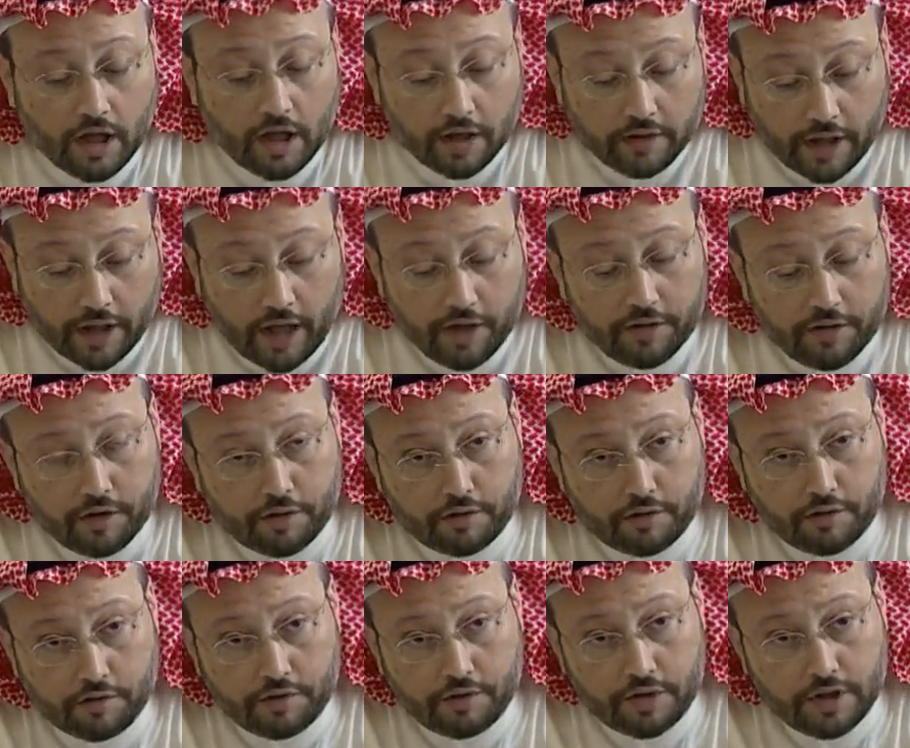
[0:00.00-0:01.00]
The other
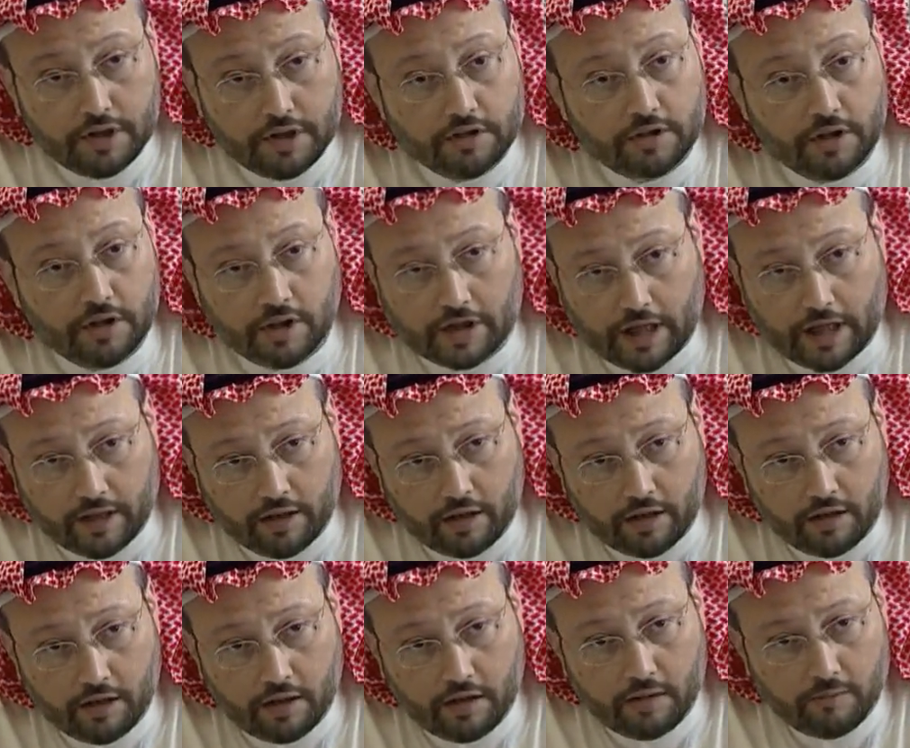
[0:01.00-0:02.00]
route is Iran,
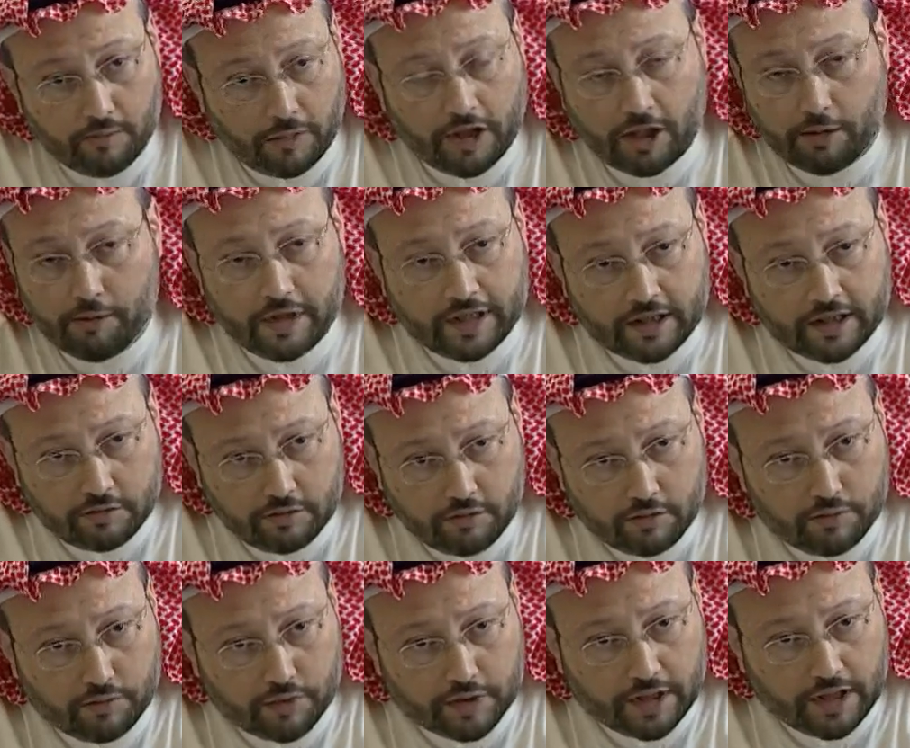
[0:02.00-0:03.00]
but the Americans
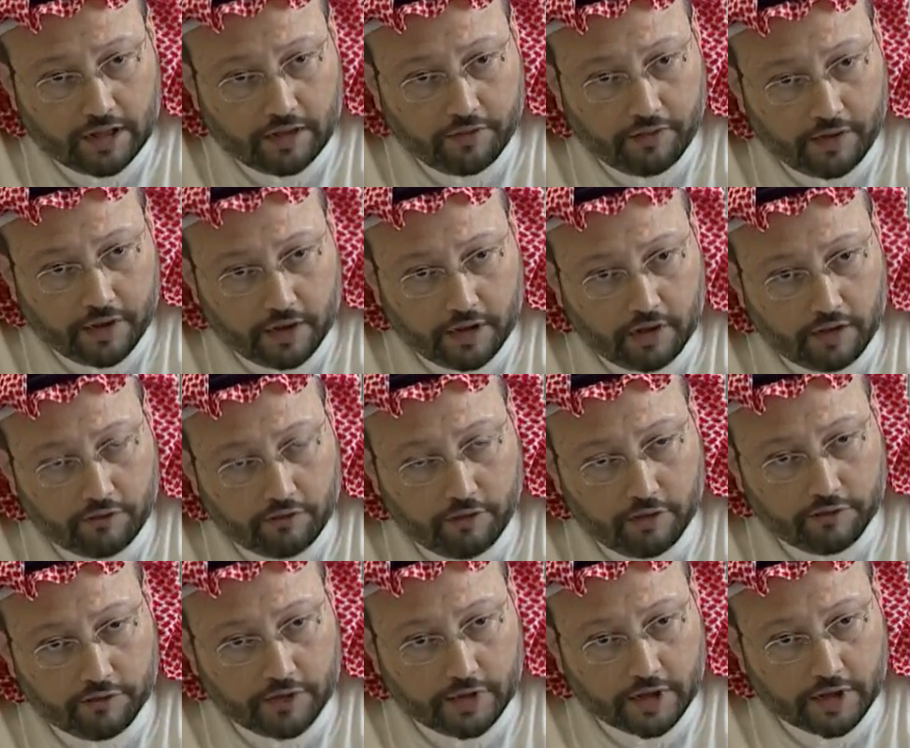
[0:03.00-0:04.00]
don't want anything
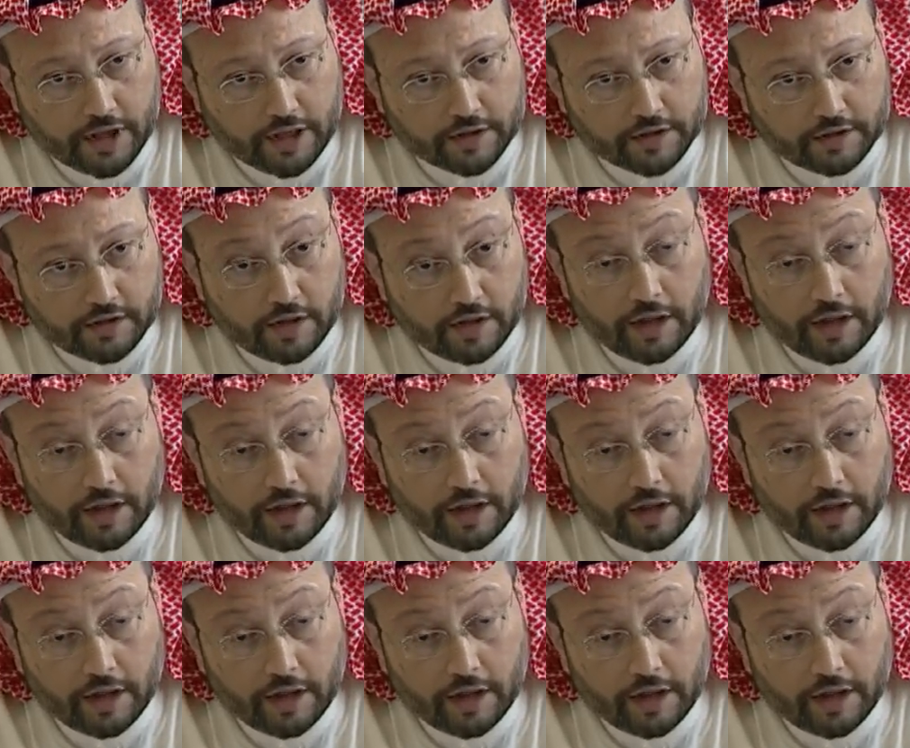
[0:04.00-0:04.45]
involved Iran.